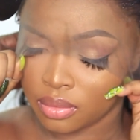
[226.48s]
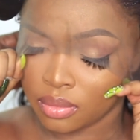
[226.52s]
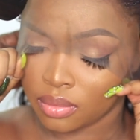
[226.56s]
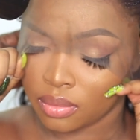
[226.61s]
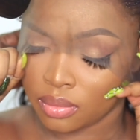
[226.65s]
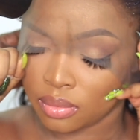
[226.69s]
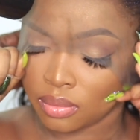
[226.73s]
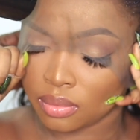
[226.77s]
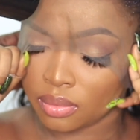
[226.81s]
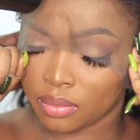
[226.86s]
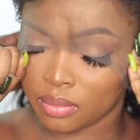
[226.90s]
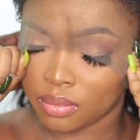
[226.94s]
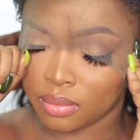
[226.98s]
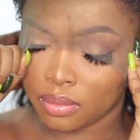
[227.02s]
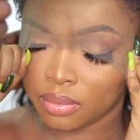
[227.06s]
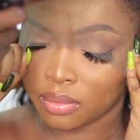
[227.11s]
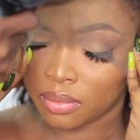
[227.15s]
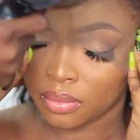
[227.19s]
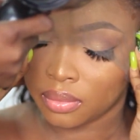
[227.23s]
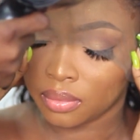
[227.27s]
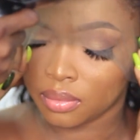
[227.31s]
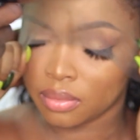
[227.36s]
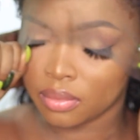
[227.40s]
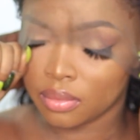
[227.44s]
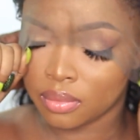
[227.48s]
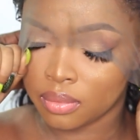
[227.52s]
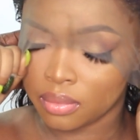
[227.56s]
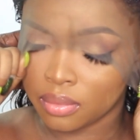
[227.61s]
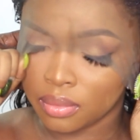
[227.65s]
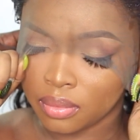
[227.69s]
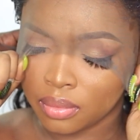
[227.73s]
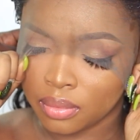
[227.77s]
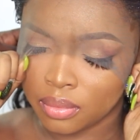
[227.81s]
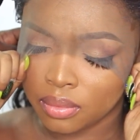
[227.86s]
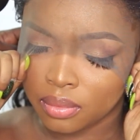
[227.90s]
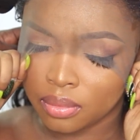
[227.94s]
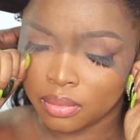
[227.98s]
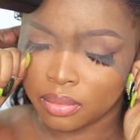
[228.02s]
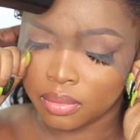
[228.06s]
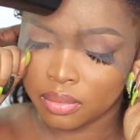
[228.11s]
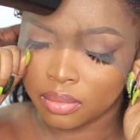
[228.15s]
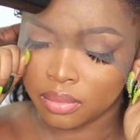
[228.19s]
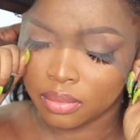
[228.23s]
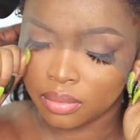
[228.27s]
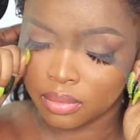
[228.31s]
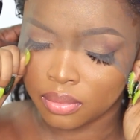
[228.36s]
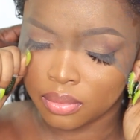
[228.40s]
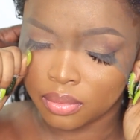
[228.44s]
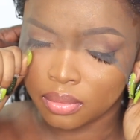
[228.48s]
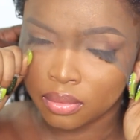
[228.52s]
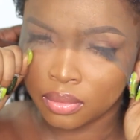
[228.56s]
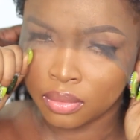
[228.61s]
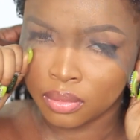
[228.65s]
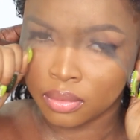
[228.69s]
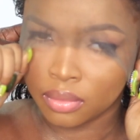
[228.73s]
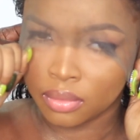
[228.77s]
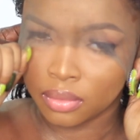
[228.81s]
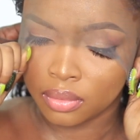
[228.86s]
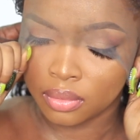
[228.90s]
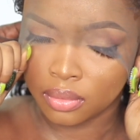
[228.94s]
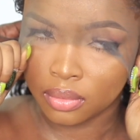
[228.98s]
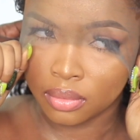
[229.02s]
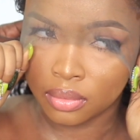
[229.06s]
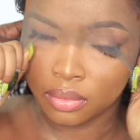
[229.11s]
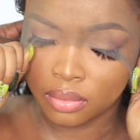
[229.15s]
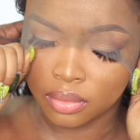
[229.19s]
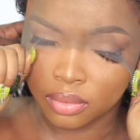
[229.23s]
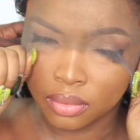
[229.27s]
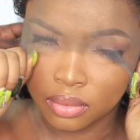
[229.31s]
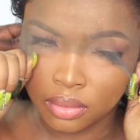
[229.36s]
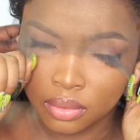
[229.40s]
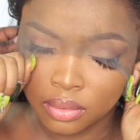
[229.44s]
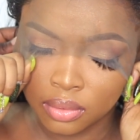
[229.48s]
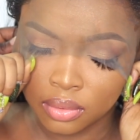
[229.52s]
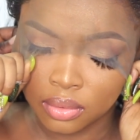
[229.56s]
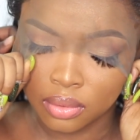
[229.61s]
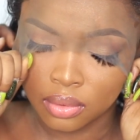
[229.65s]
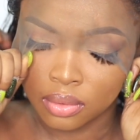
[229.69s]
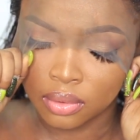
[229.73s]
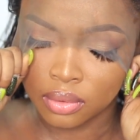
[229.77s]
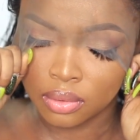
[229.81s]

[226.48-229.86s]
(no one is talking)